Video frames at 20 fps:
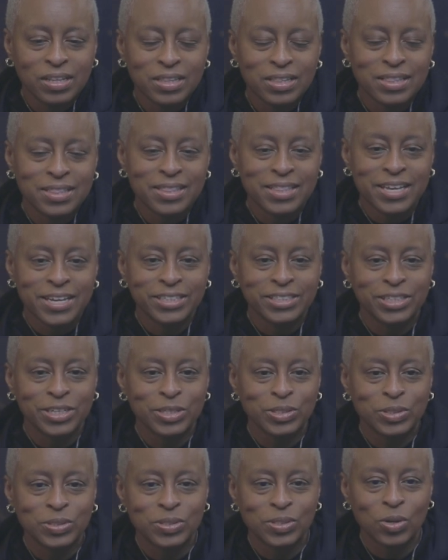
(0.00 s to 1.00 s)
this
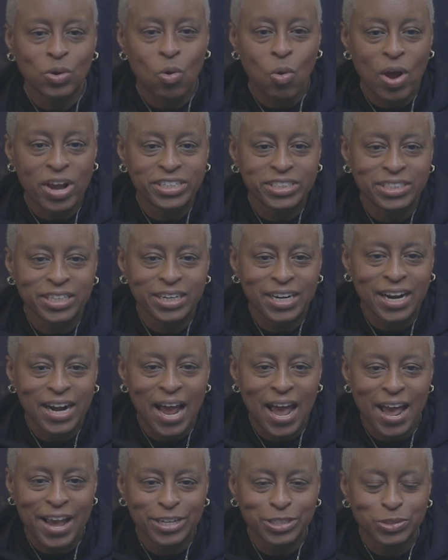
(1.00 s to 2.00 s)
is the question that
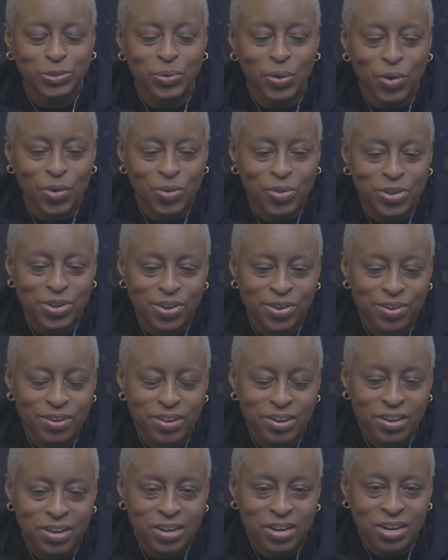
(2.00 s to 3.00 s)
I asked you earlier.
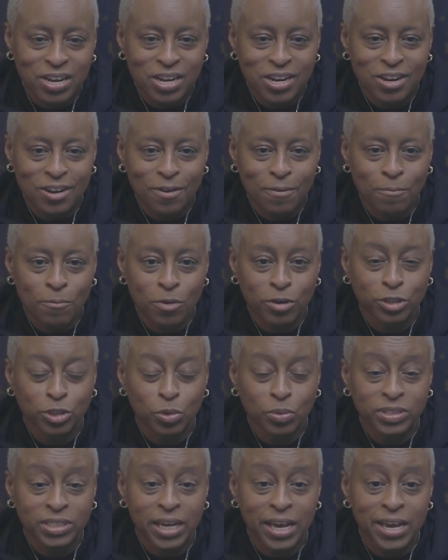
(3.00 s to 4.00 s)
Would
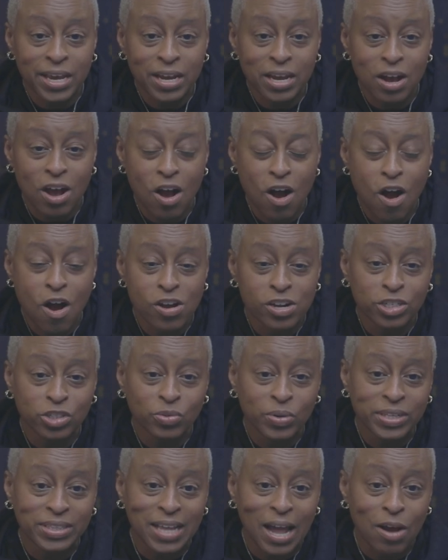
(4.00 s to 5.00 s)
you take
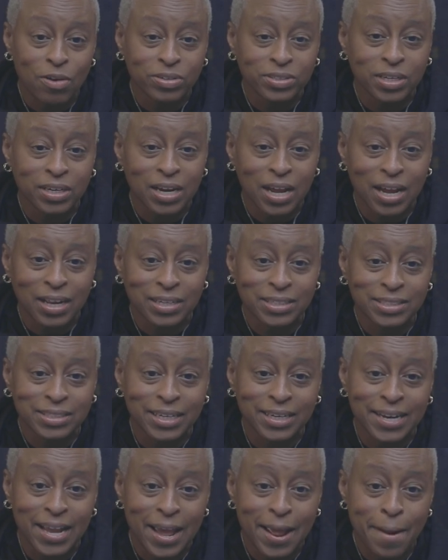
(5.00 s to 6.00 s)
$100,000
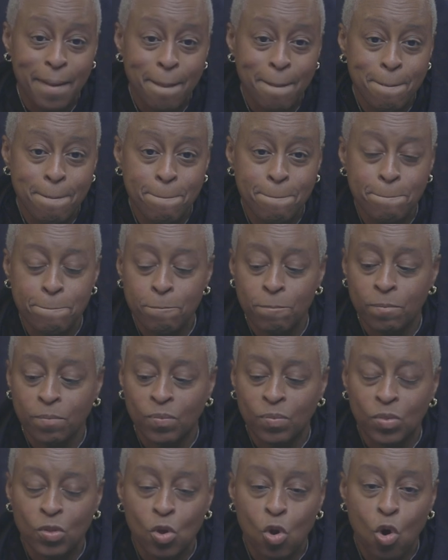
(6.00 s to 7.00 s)
today,
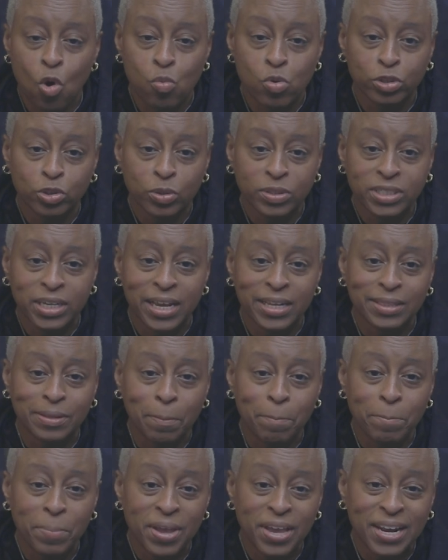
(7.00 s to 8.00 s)
or would you take the
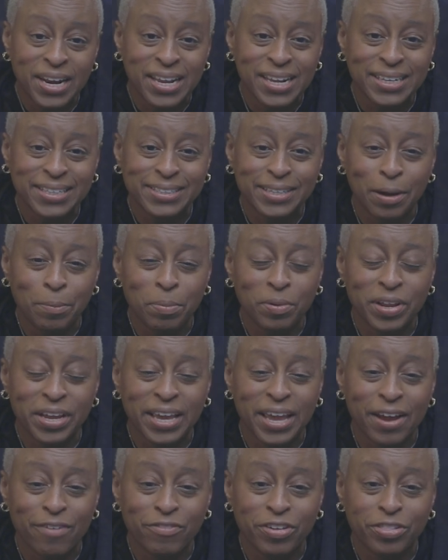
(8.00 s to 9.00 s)
penny
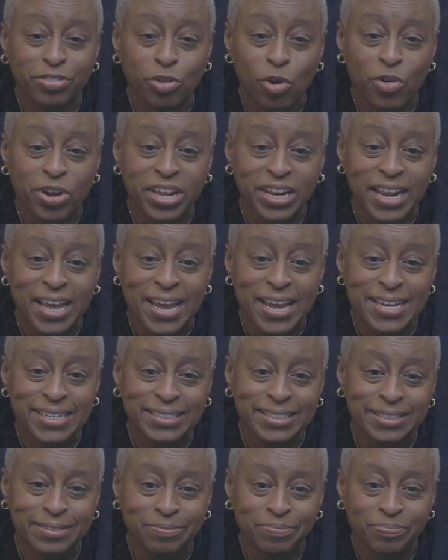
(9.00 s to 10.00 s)
doubling every 30 days